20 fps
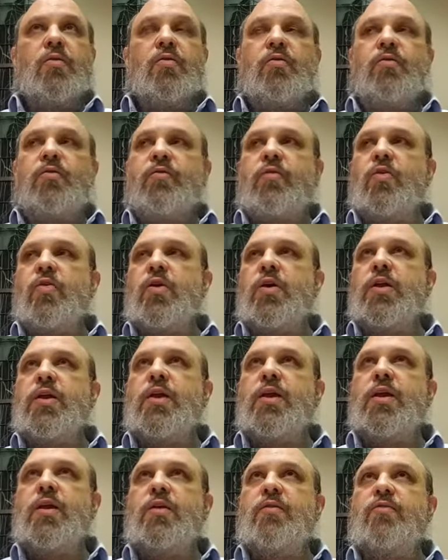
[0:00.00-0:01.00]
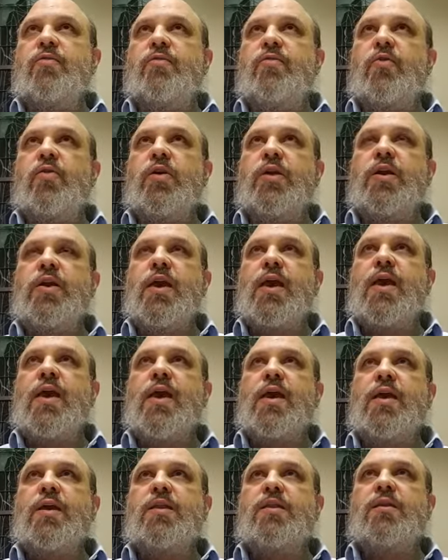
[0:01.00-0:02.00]
40,
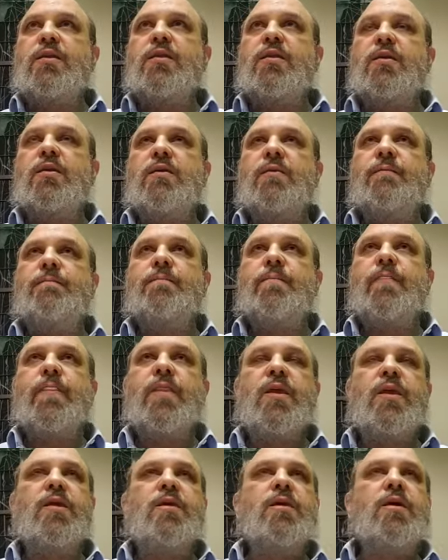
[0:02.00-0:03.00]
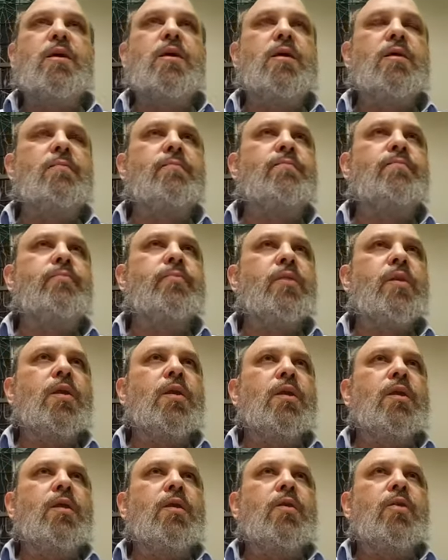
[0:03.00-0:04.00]
48 um,
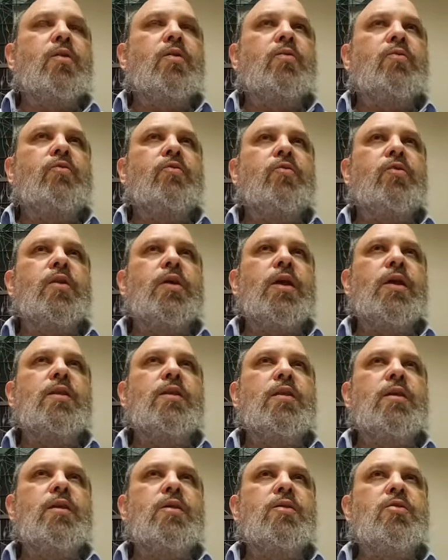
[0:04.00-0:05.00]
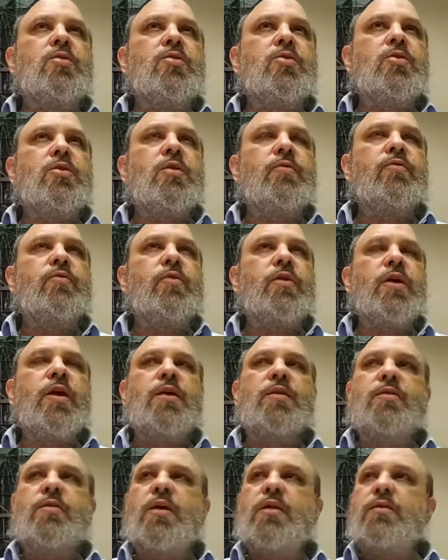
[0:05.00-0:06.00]
48 inch, uh,
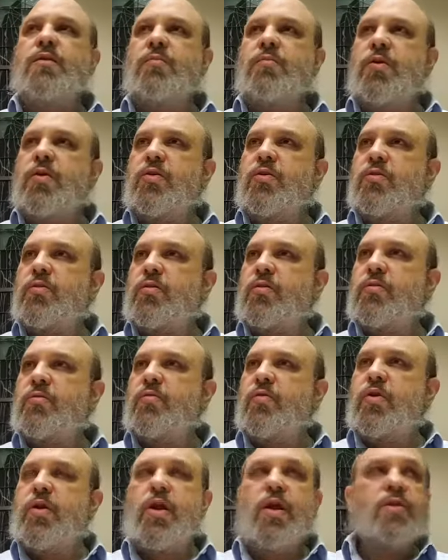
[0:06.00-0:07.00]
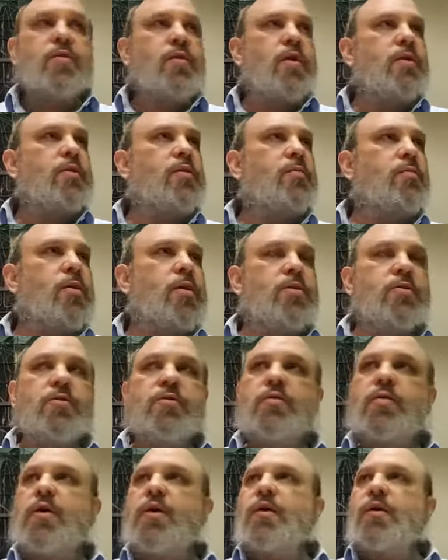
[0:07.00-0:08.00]
48 centimeters. 48
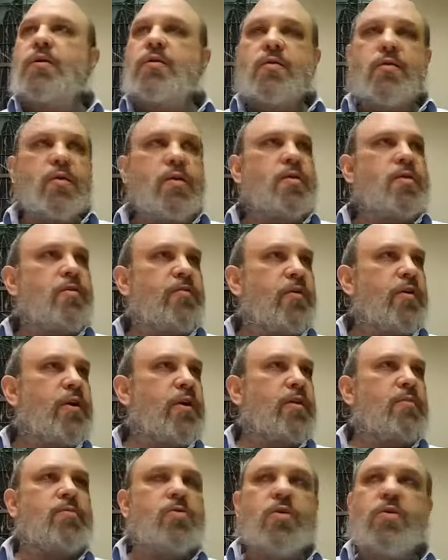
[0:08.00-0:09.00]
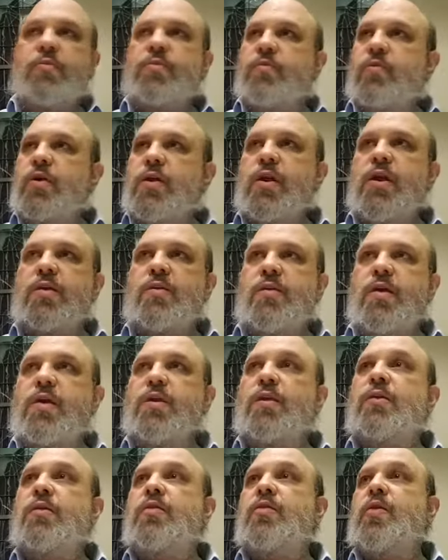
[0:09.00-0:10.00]
centimeters, six tfachim. So
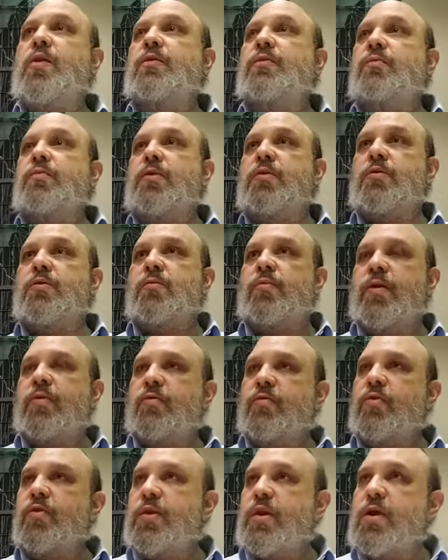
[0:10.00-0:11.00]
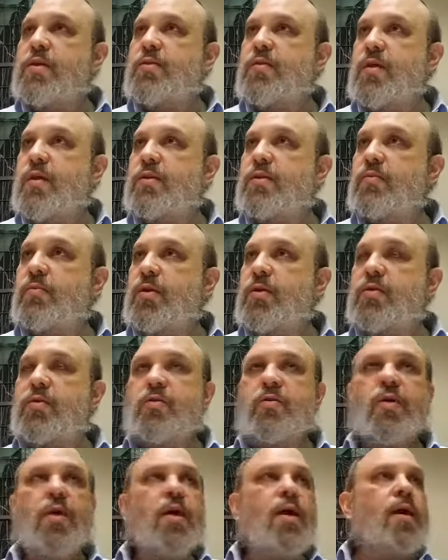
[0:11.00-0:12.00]
48 centimeters by 48
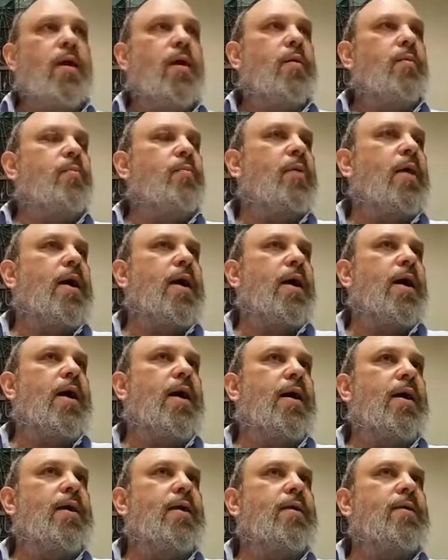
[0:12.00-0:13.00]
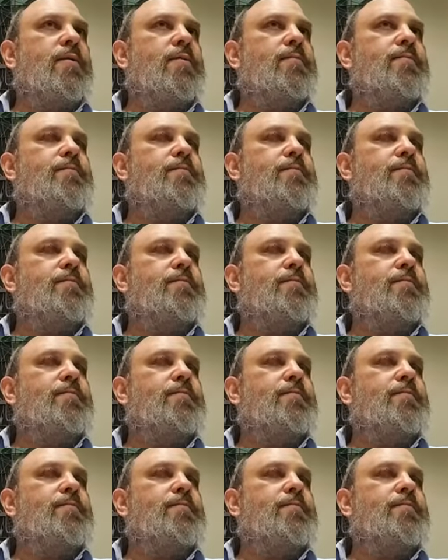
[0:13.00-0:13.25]
centimeters by